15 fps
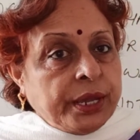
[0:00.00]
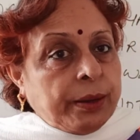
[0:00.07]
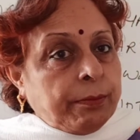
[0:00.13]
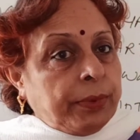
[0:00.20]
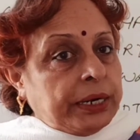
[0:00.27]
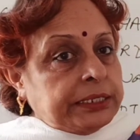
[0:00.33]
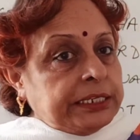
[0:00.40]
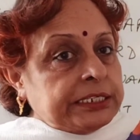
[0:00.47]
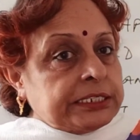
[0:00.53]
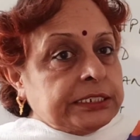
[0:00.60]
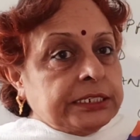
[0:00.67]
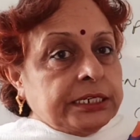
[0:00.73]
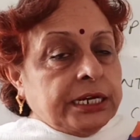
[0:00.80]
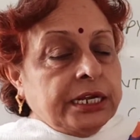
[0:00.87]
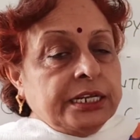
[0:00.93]
But this
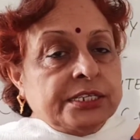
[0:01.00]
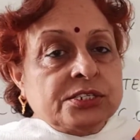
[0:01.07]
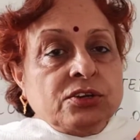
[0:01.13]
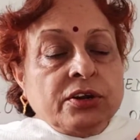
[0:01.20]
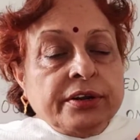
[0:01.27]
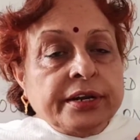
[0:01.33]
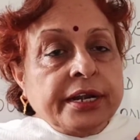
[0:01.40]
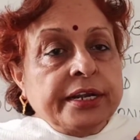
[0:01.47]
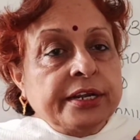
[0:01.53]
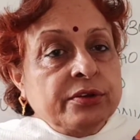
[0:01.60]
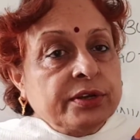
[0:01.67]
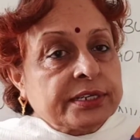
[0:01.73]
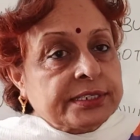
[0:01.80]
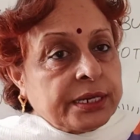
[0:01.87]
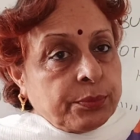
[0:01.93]
girl is not ready
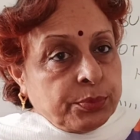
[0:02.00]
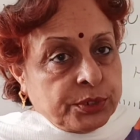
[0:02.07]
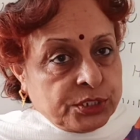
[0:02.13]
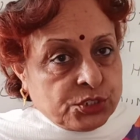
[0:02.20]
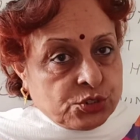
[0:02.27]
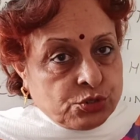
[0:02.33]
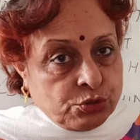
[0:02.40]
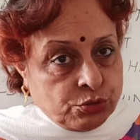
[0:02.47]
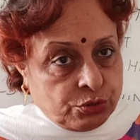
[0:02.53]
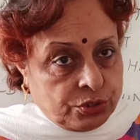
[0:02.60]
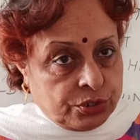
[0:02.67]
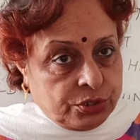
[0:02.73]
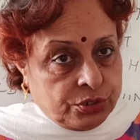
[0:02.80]
to accept this truth.